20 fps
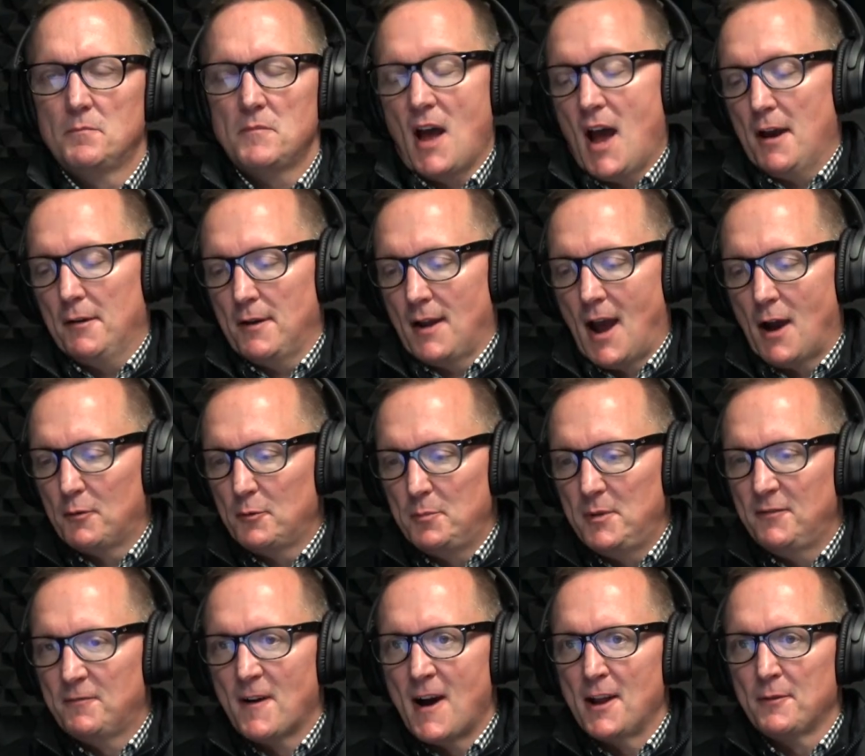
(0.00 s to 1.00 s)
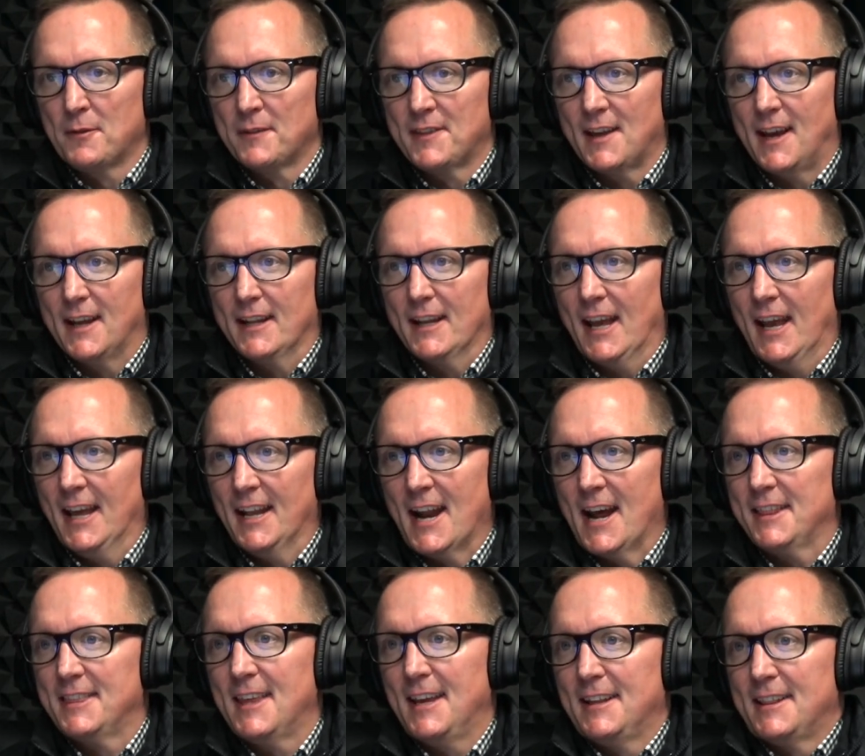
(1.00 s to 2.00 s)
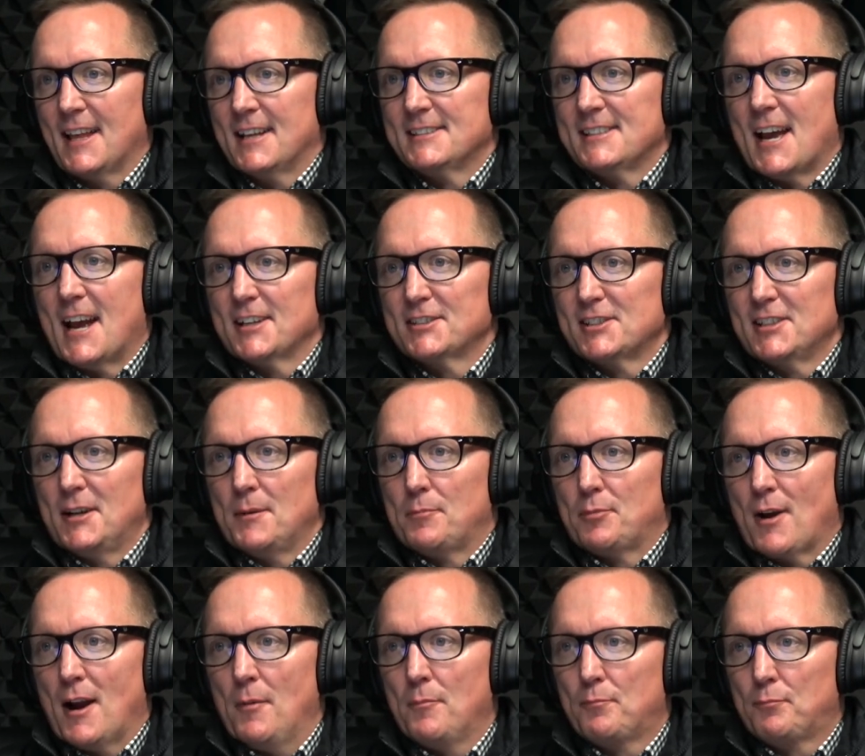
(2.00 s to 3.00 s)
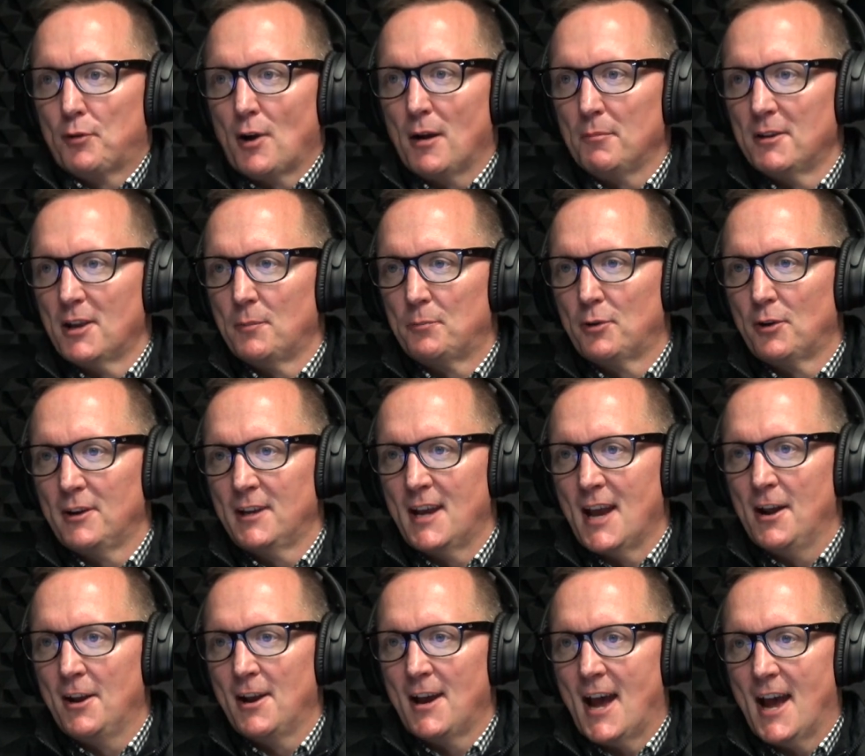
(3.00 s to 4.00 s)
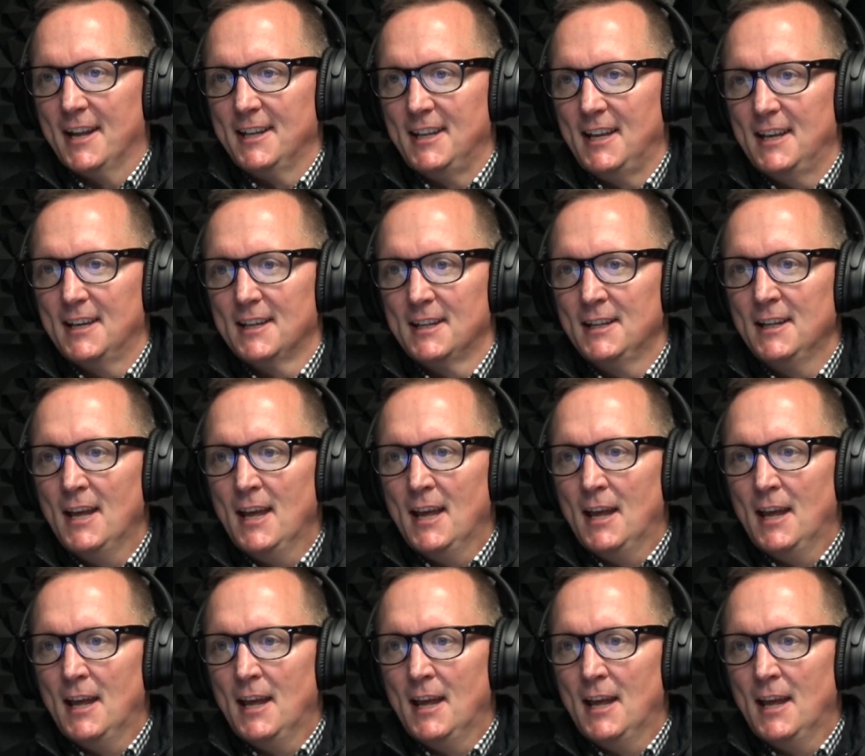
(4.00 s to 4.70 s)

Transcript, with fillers: I, I would be fine with that. And I think that's actually a pre- probably a pretty good idea.